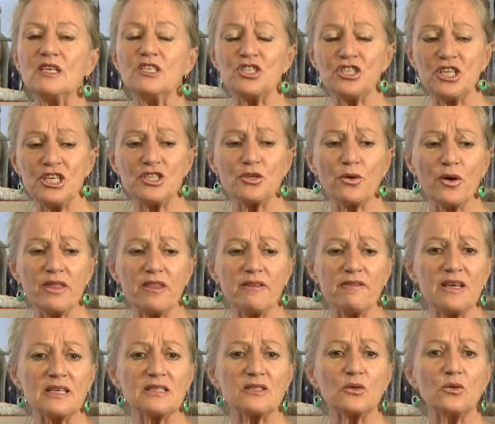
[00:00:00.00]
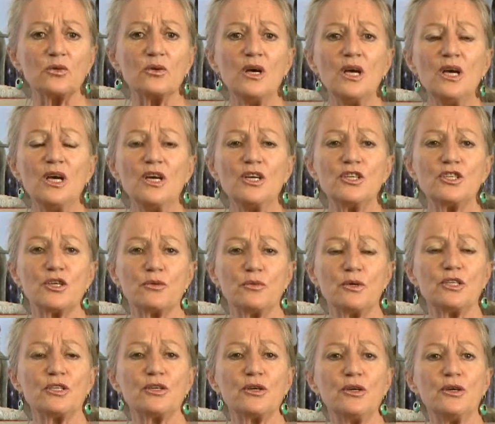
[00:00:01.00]
She joined the vessel to
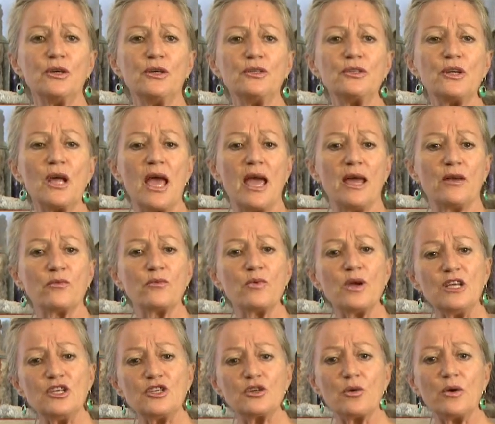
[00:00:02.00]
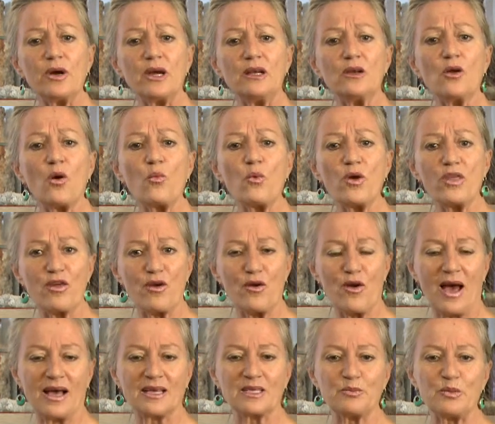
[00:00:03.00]
return and rejoin with her
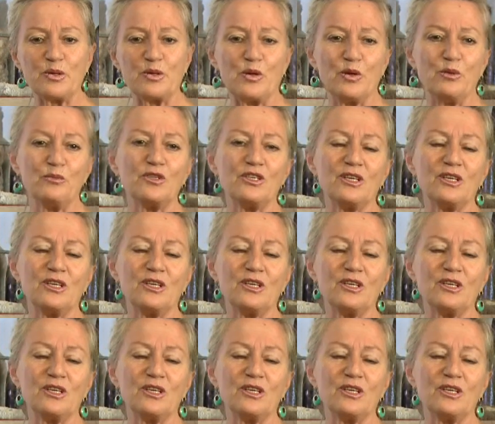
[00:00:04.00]
husband, whom